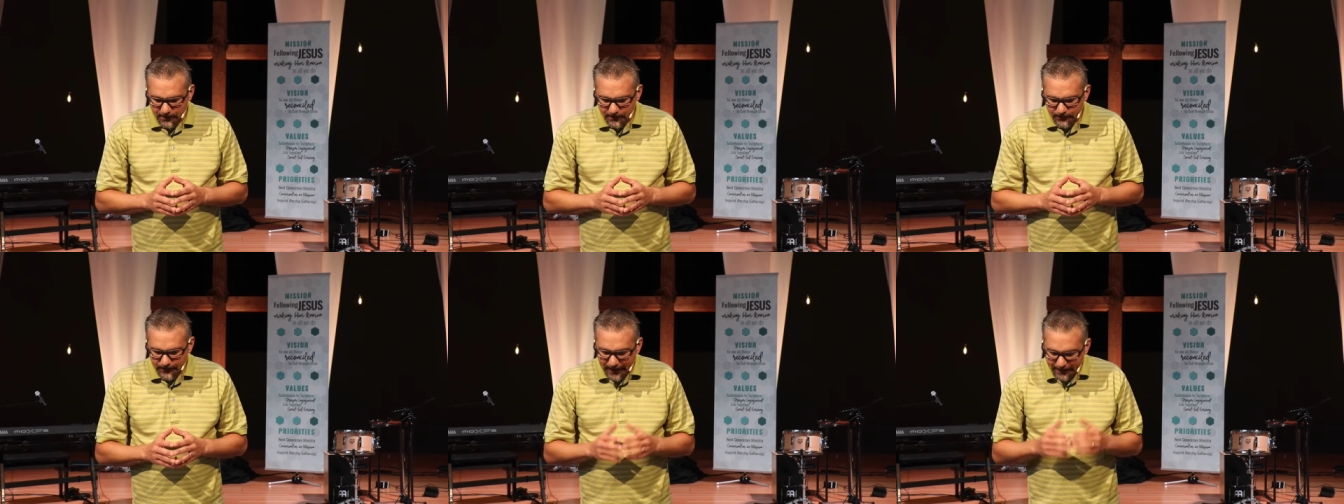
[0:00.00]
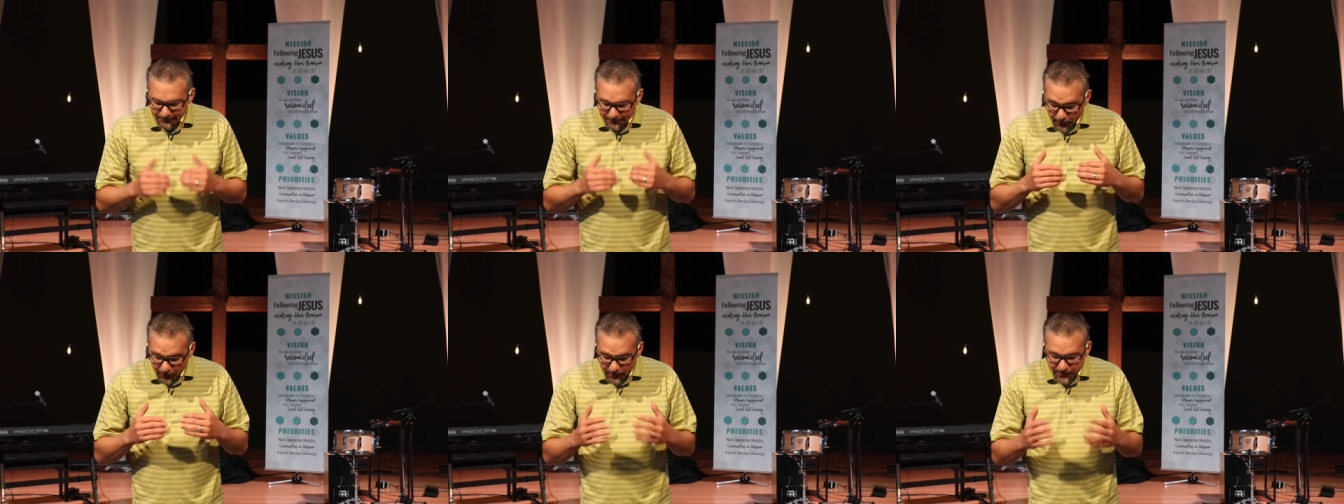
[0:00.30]

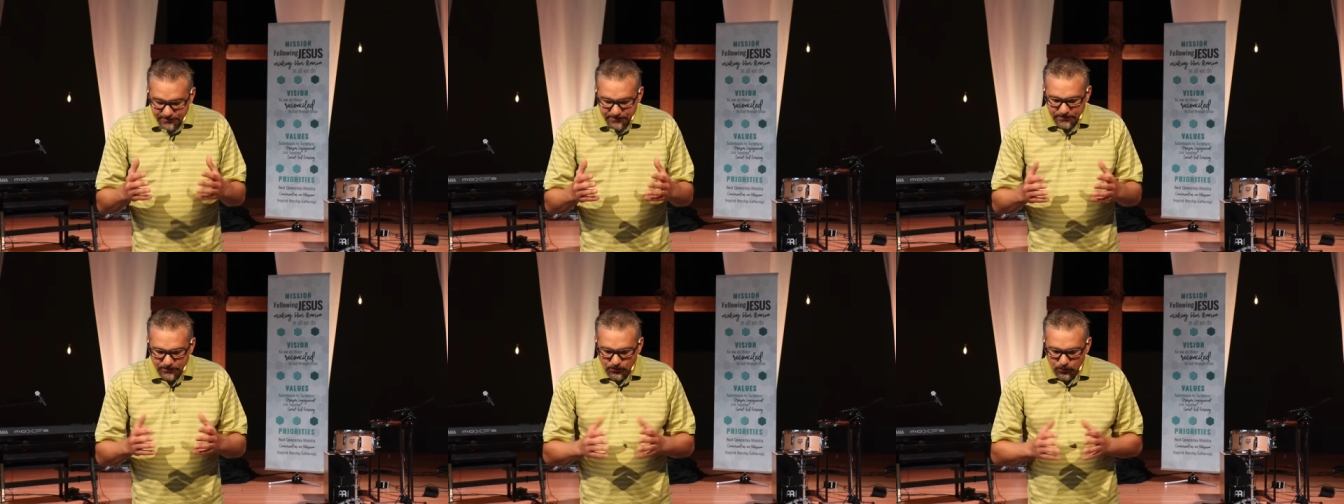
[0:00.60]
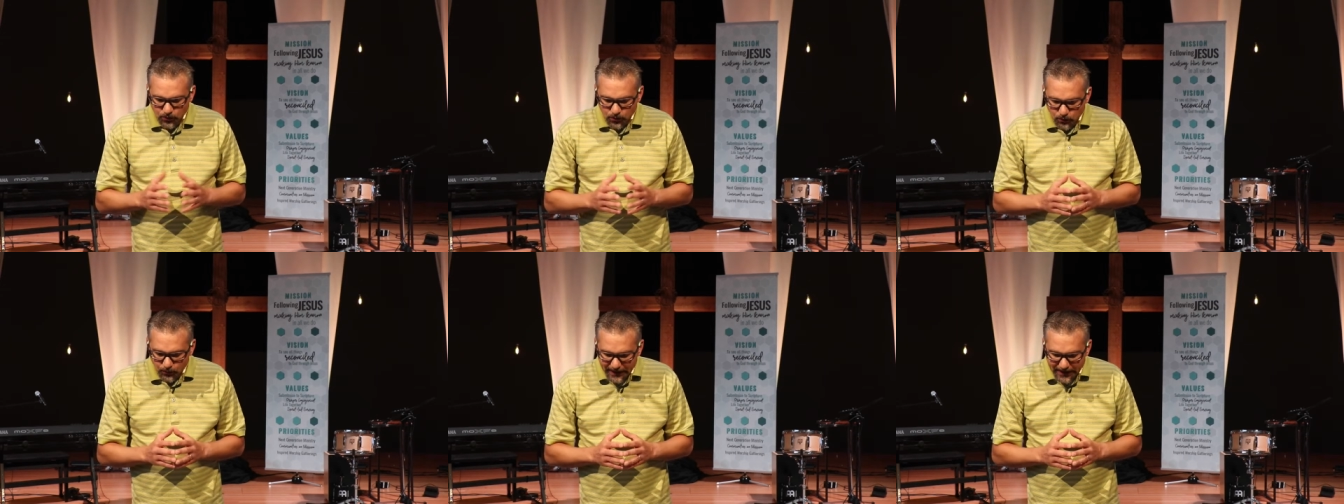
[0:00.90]
that person
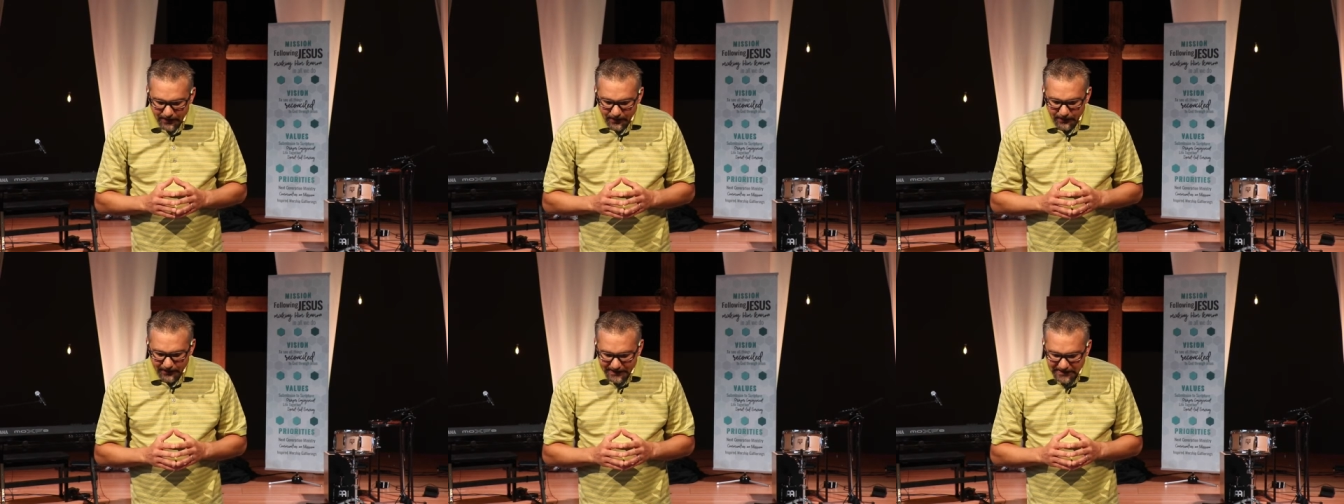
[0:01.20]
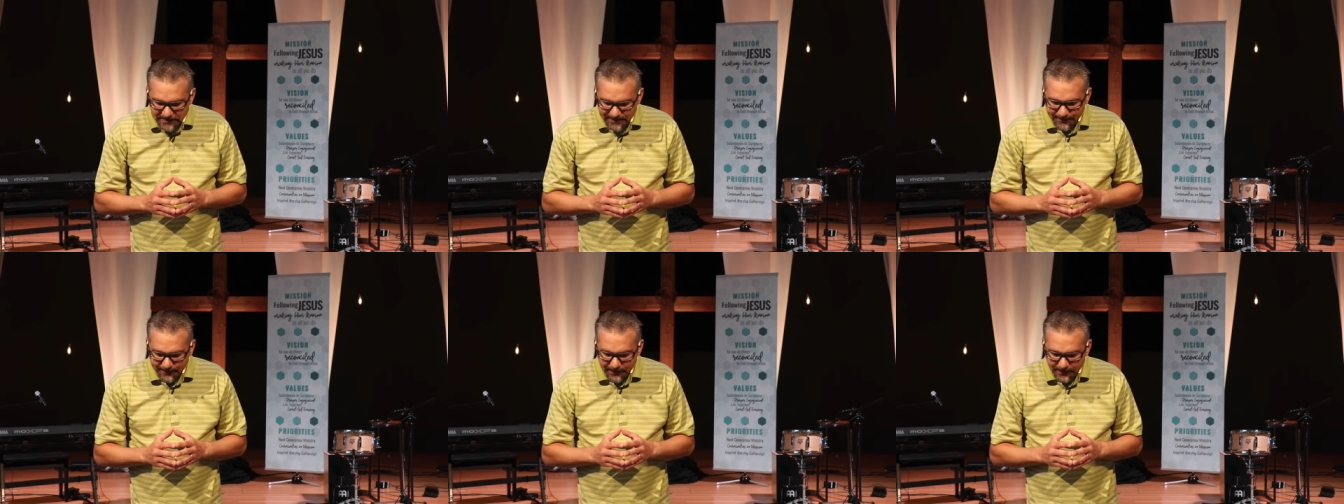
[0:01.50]
who we are
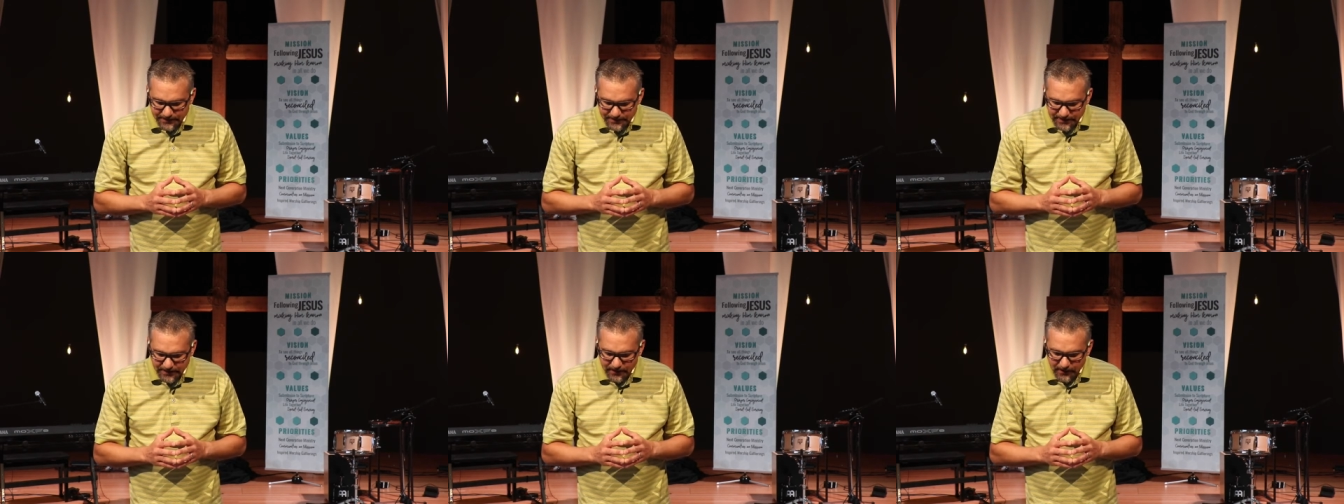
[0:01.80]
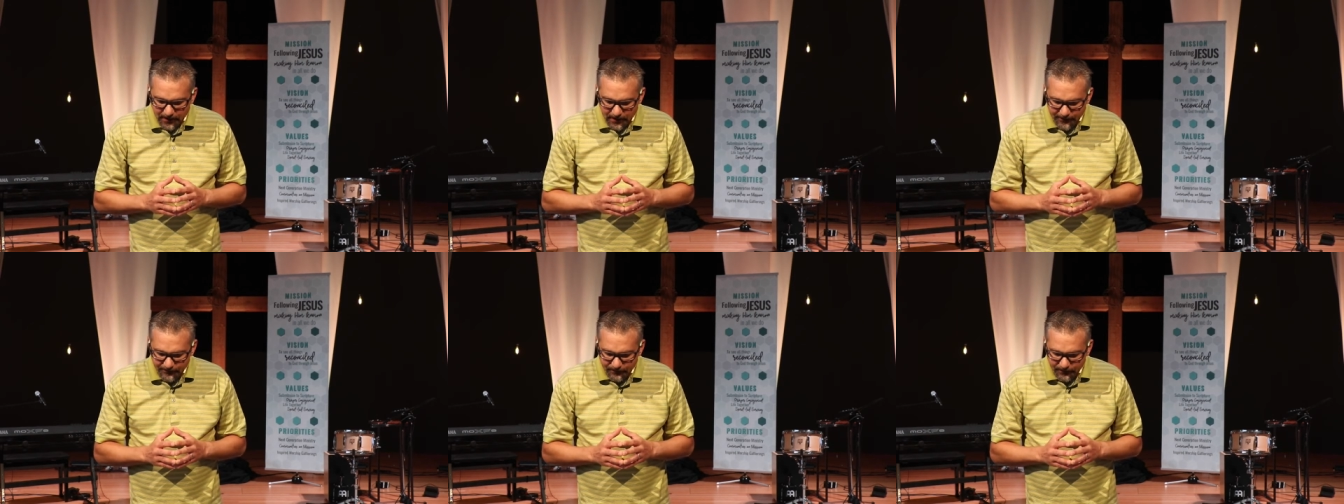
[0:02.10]
experiencing
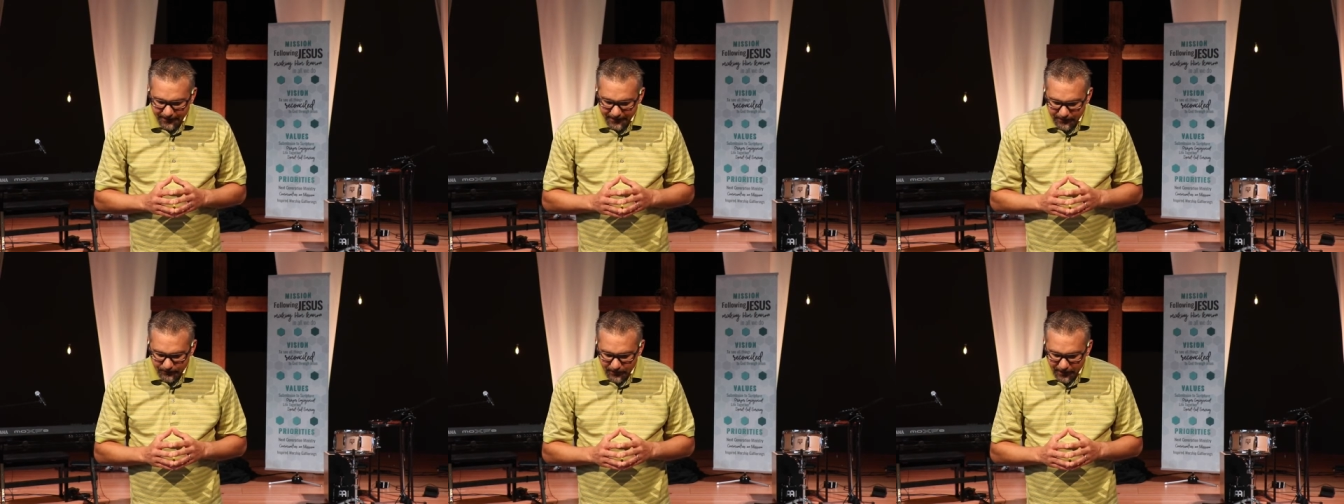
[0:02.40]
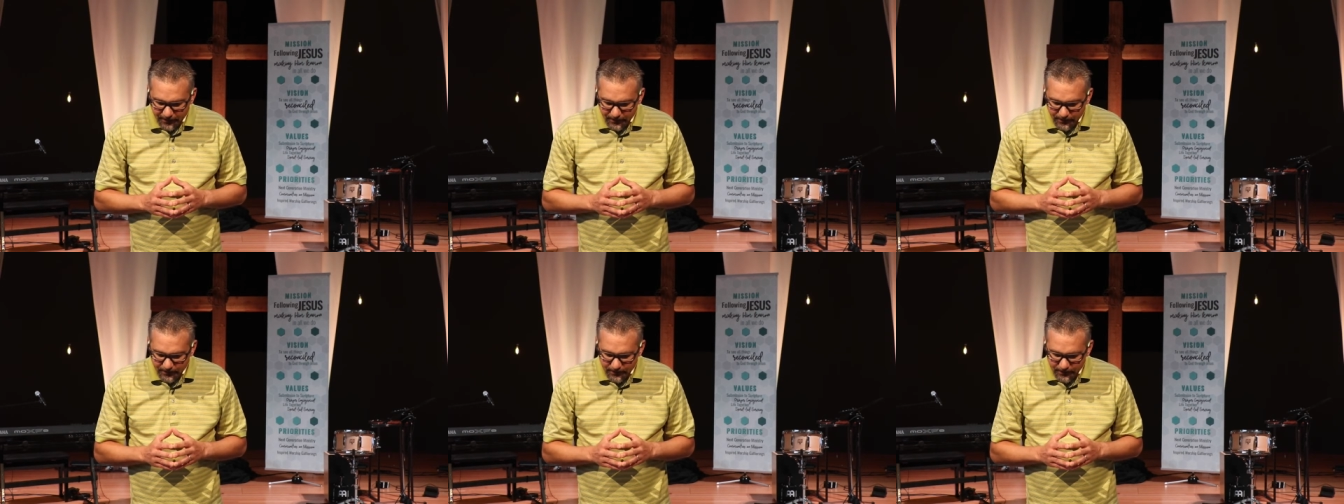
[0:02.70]
conflict with